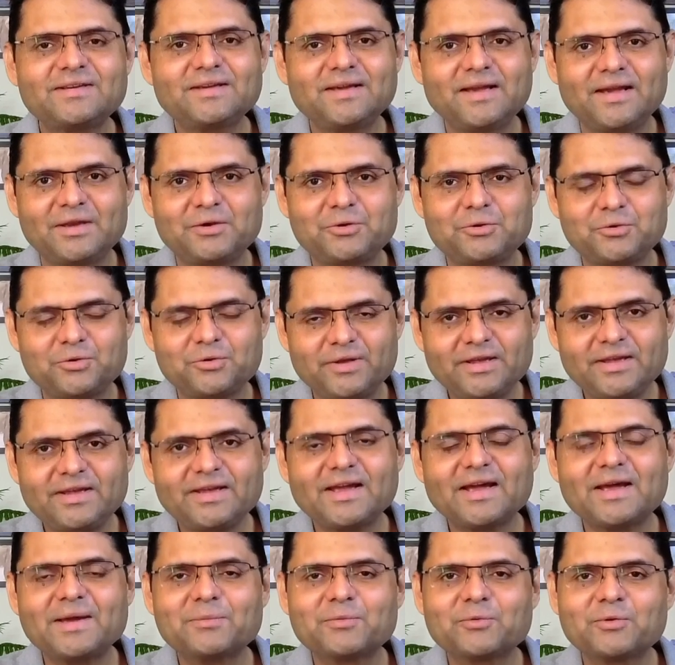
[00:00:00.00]
and today
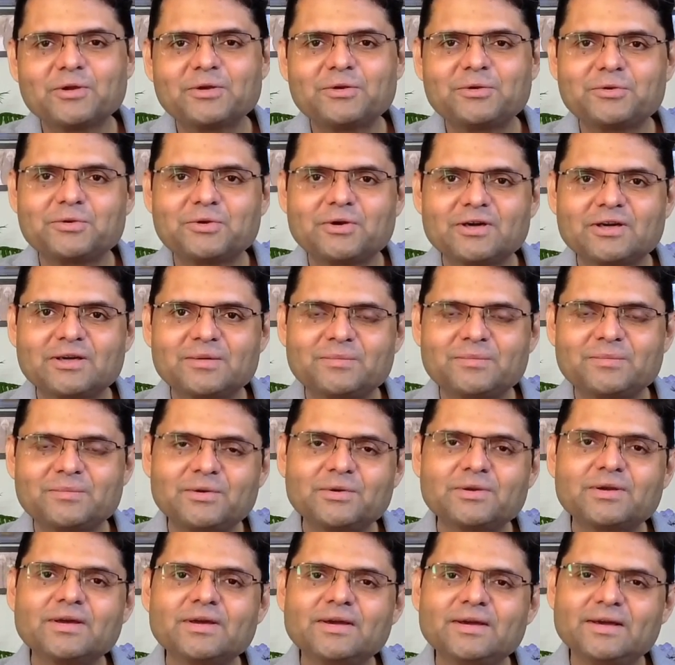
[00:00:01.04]
I'm going to talk
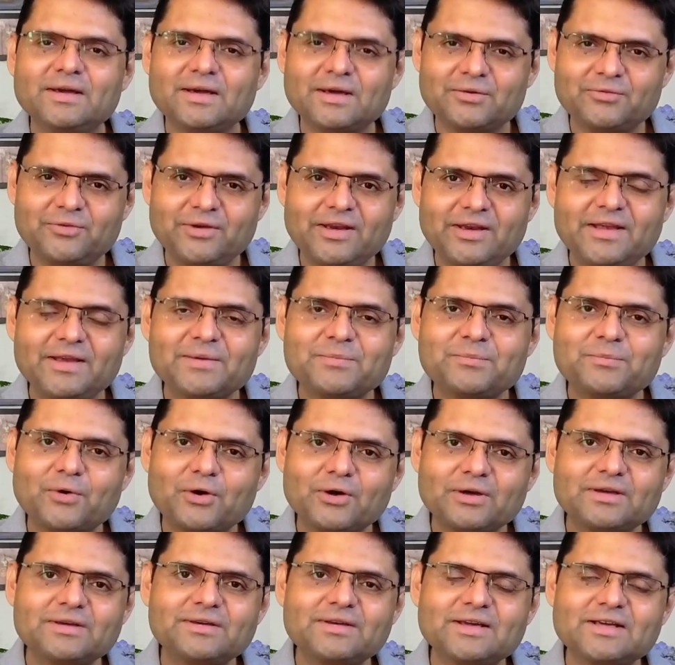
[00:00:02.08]
about a very
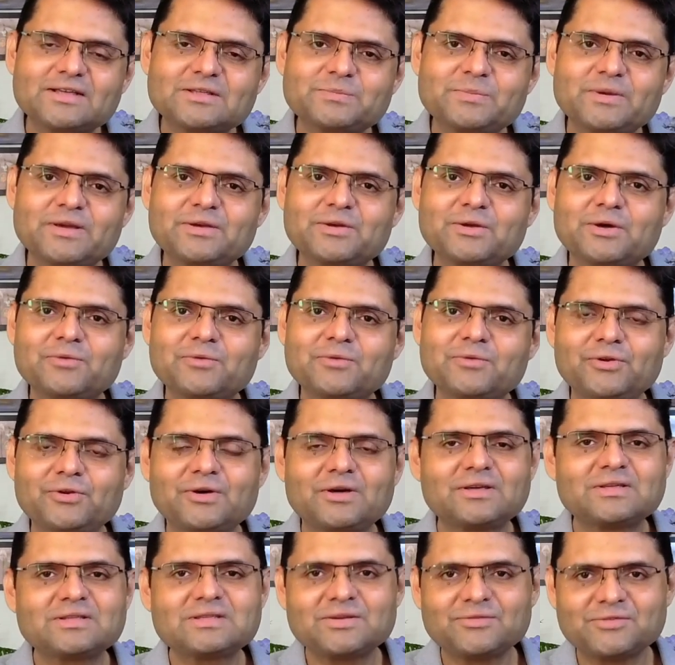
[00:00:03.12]
important aspect of
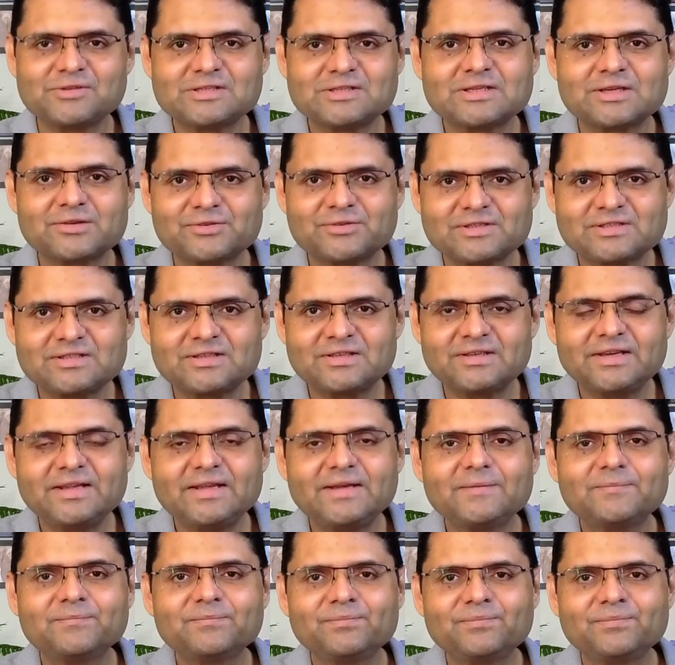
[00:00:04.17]
your civil service
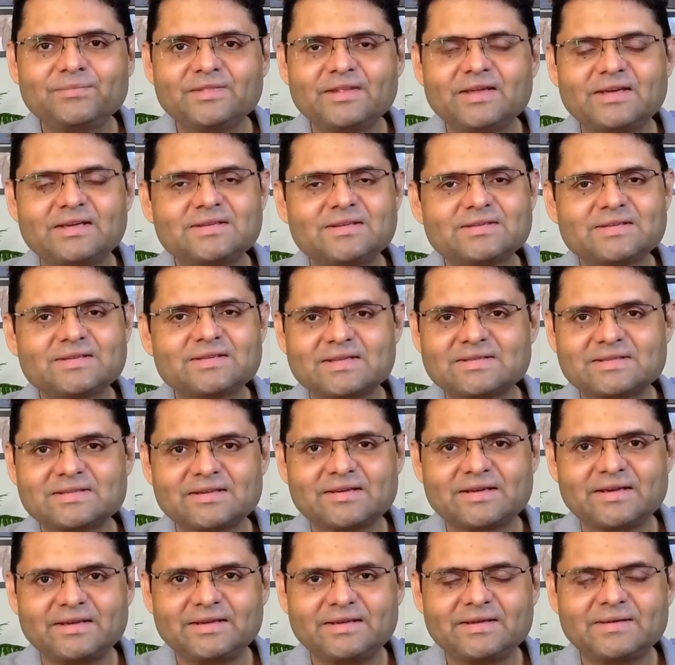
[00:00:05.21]
journey, that is answer
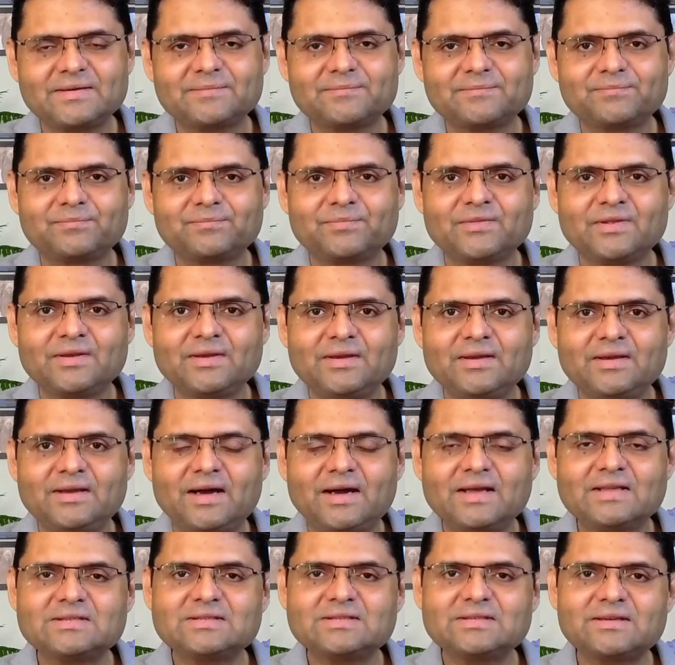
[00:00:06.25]
writing.
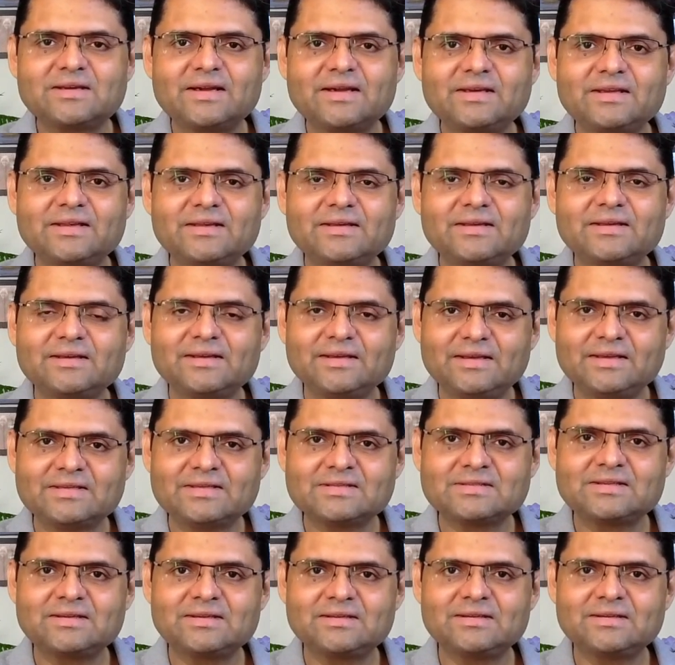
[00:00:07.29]
Answer writing
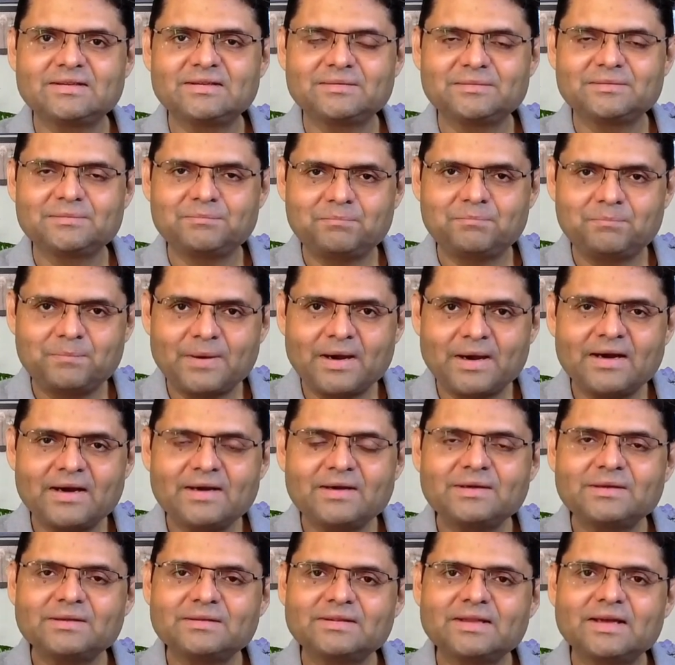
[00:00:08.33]
is the
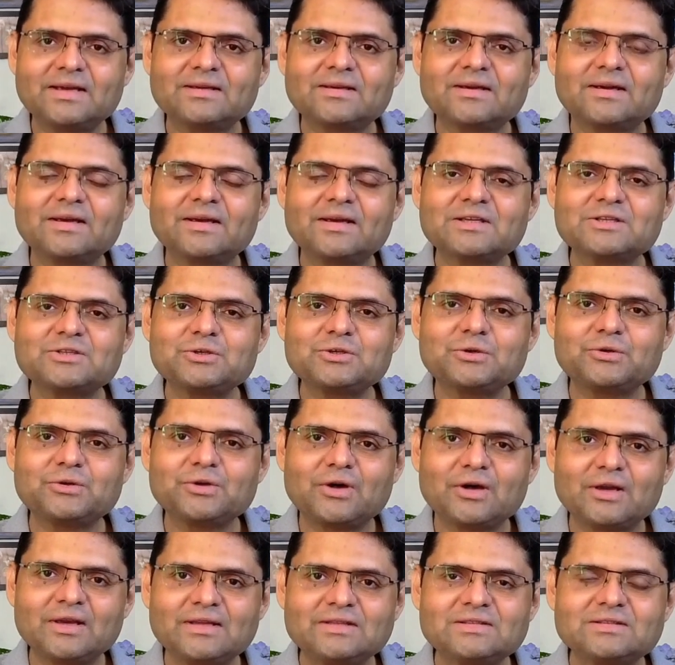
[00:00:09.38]
part that connects your
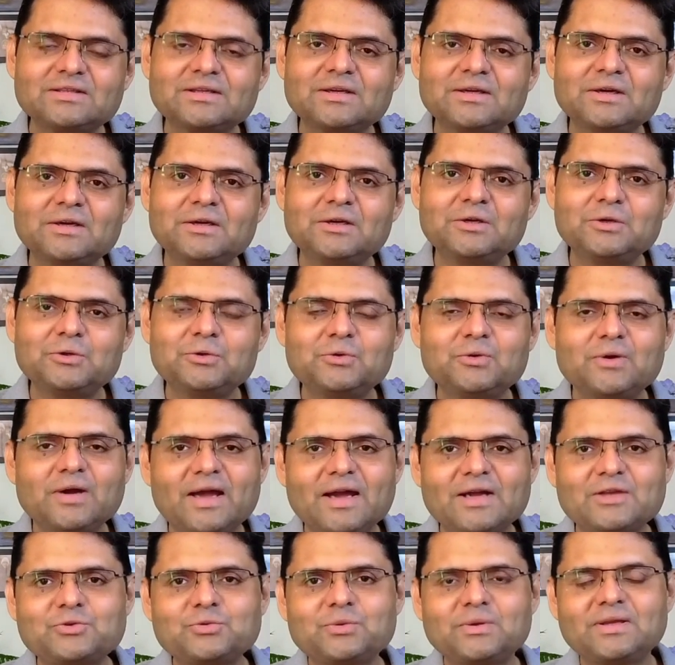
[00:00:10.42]
knowledge to
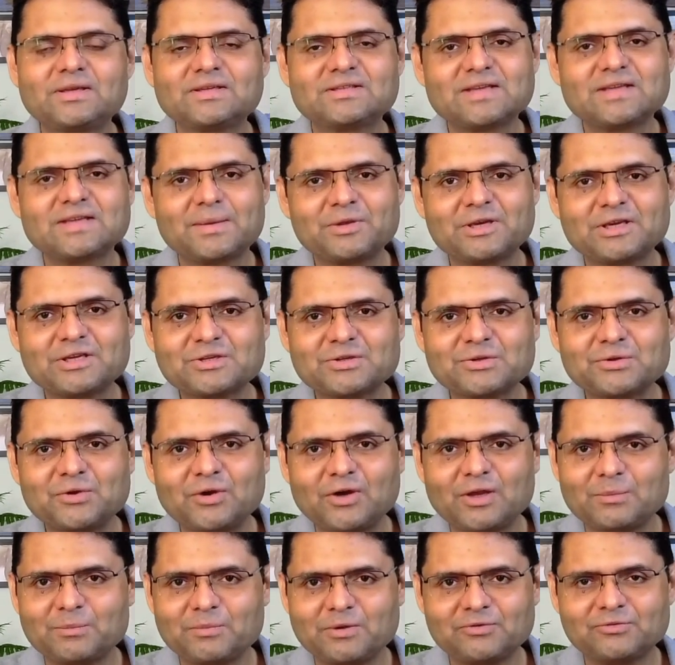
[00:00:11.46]
actual examination
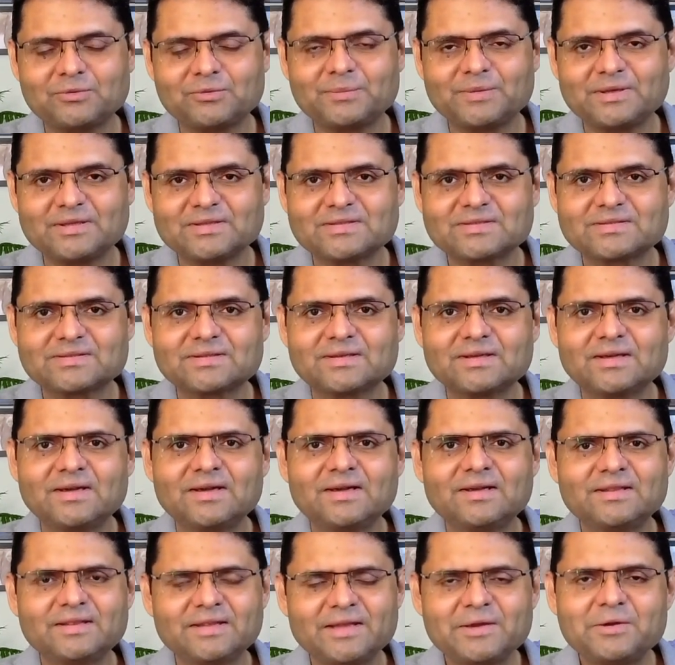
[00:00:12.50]
hall performance.
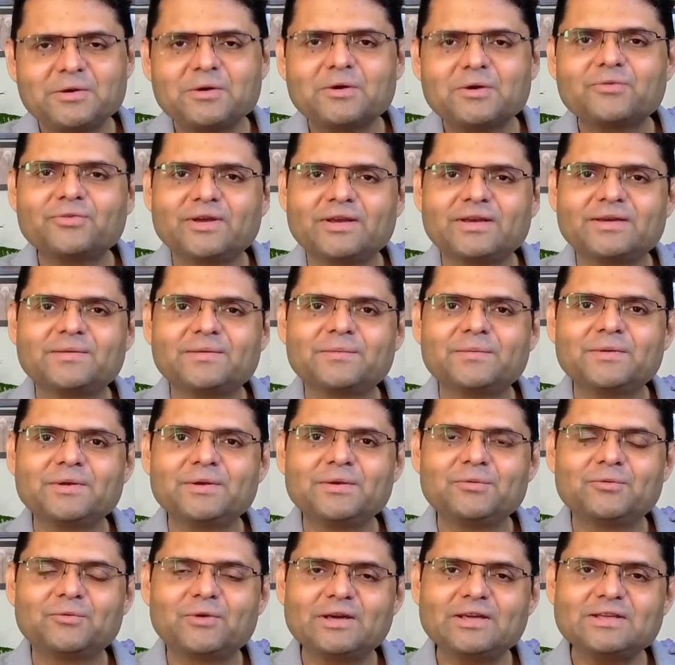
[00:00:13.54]
Think of it.
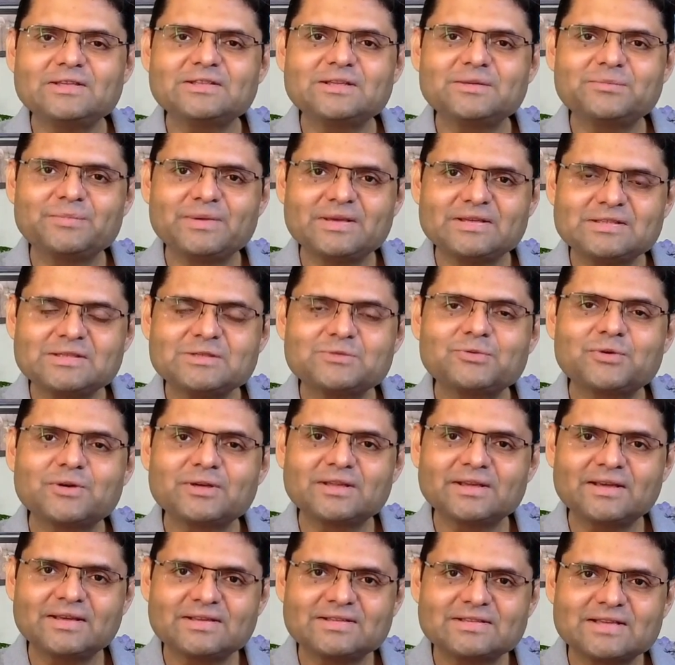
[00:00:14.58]
What is the basis for
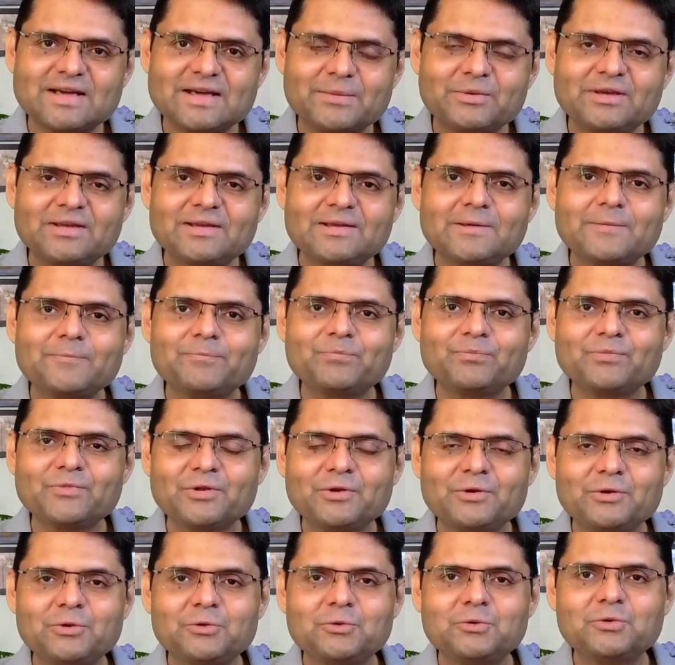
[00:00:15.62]
the examiner
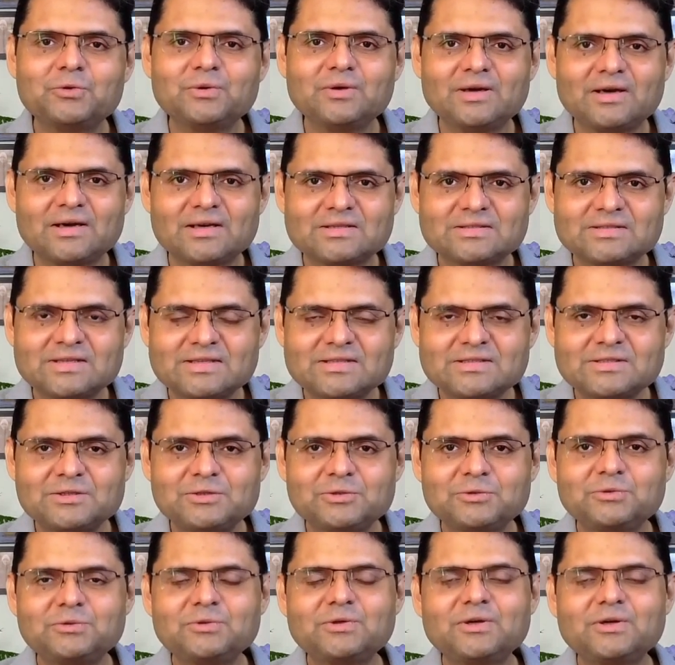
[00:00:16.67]
to assess
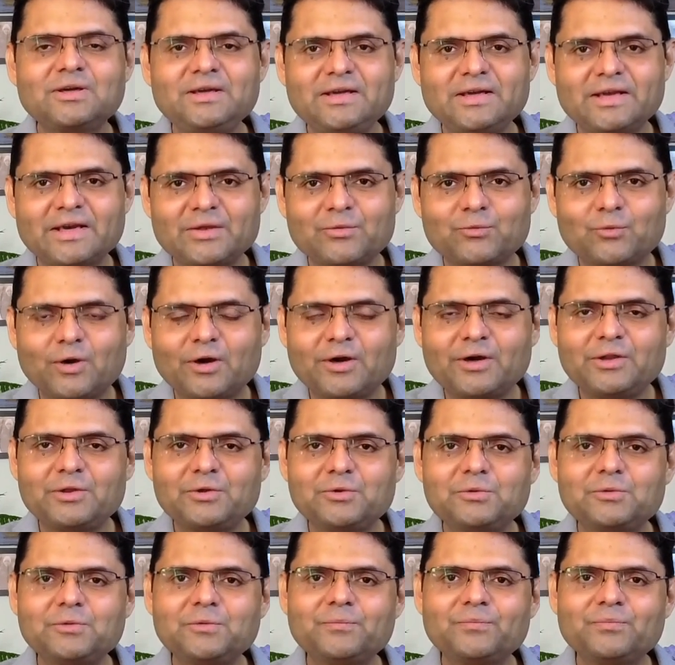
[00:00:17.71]
you, reward
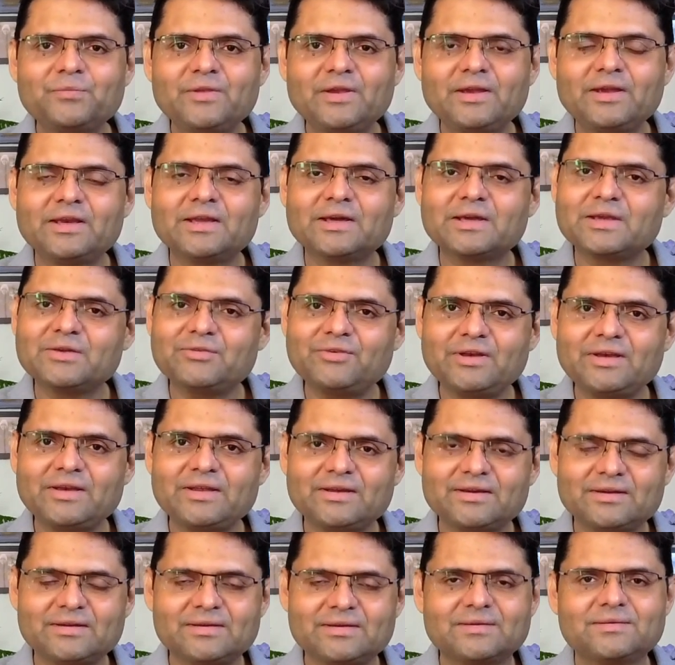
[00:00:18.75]
you in a given
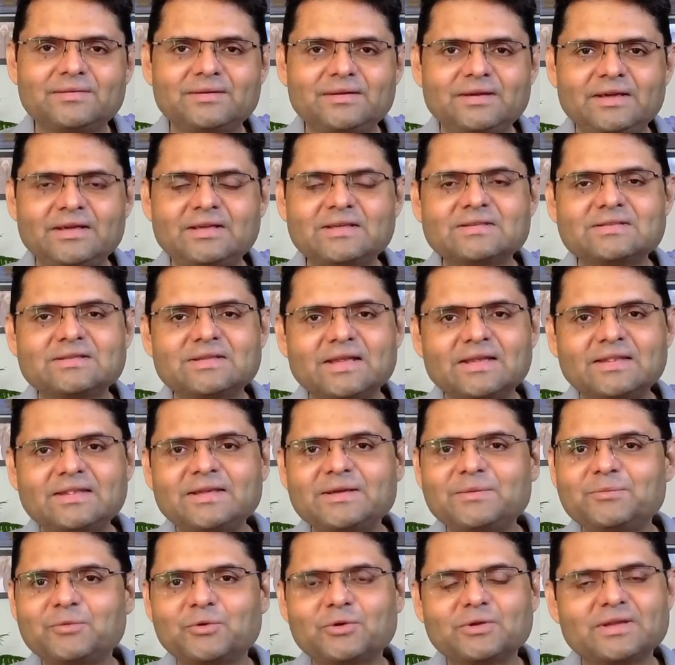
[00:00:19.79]
year? It is
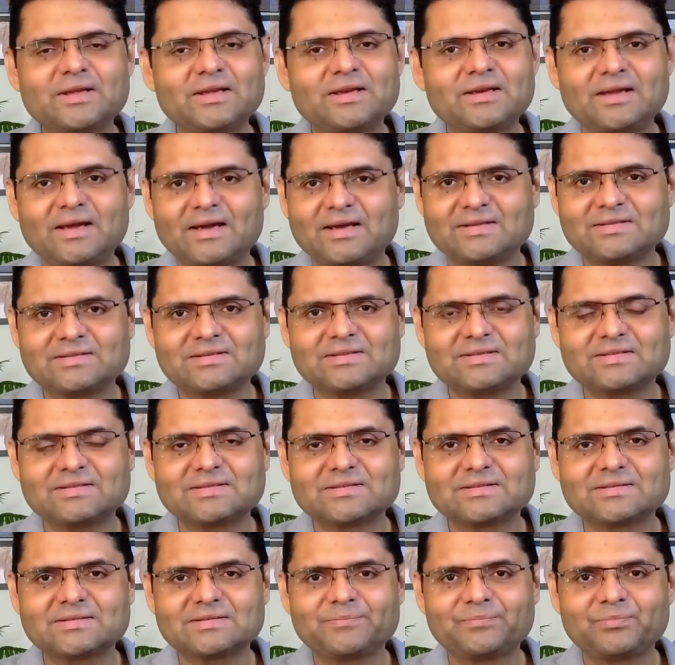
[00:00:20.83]
nothing more than
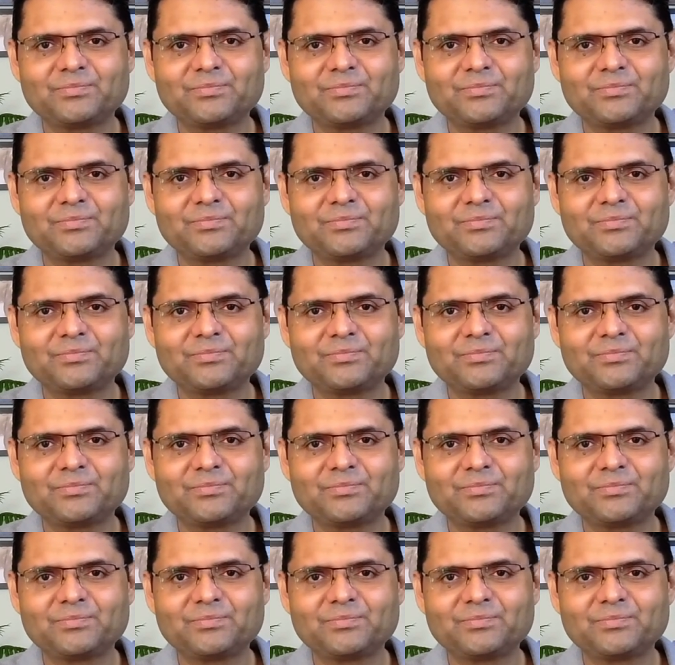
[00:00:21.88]
answers.